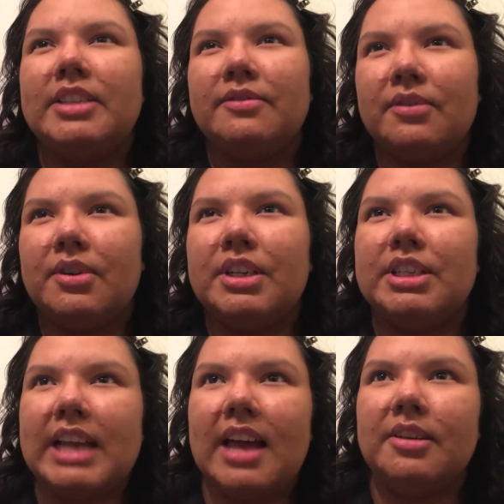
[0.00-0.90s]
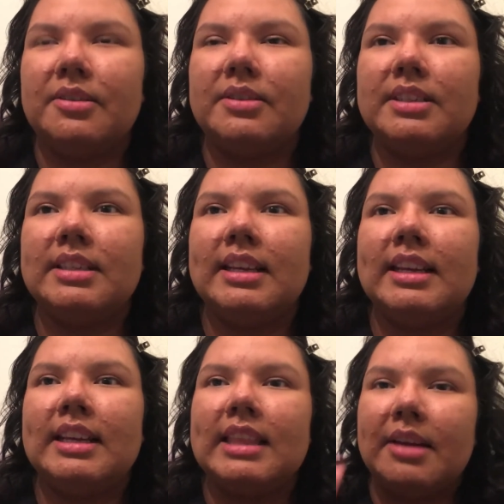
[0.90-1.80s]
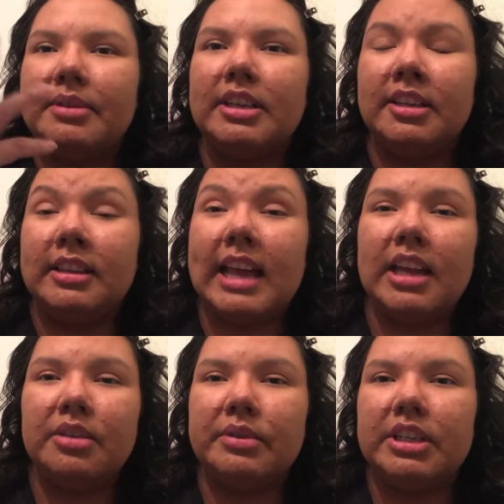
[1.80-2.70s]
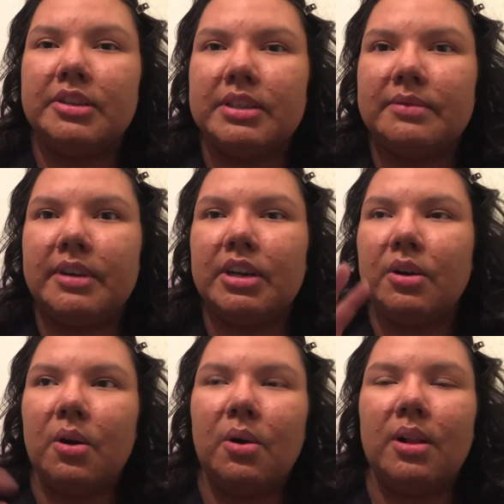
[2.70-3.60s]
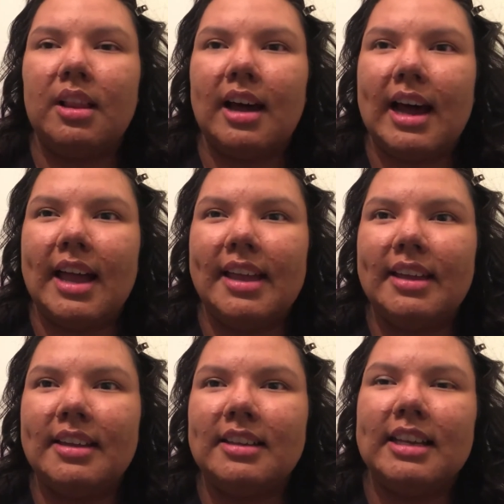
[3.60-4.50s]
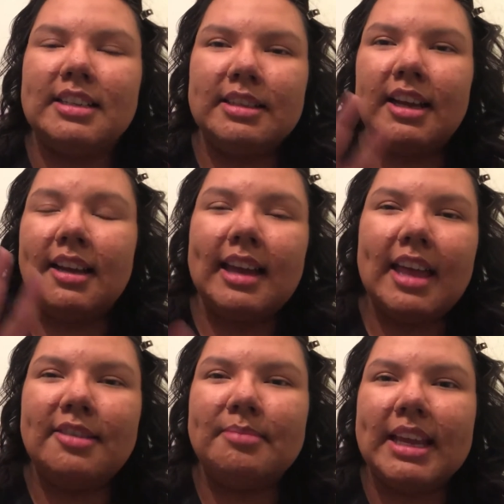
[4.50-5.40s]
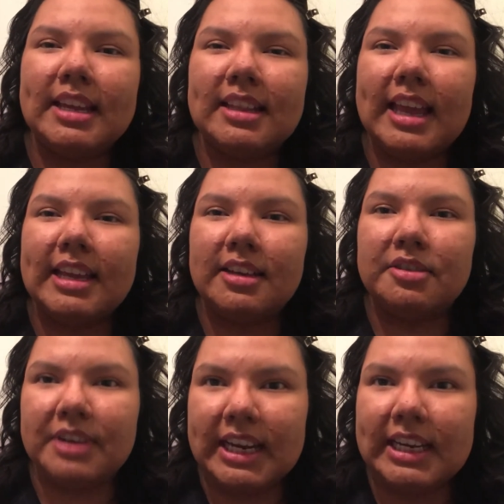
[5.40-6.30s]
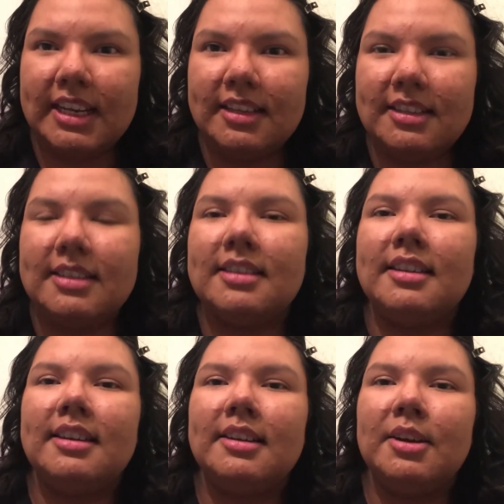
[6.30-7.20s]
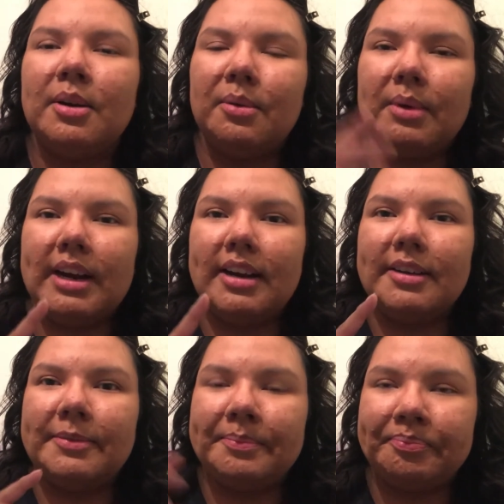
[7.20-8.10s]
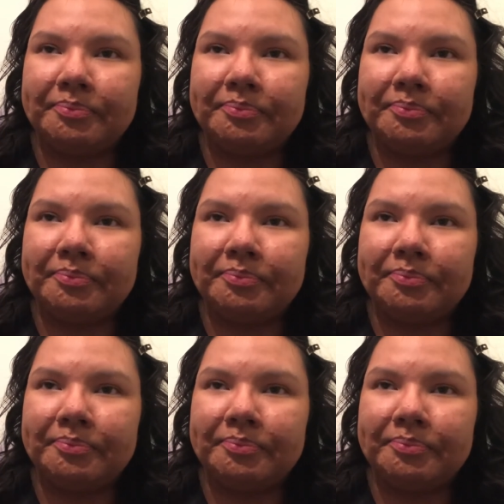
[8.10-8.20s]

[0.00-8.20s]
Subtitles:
to four shadows that you would use for your whole eye and to kind of make it like a gradient where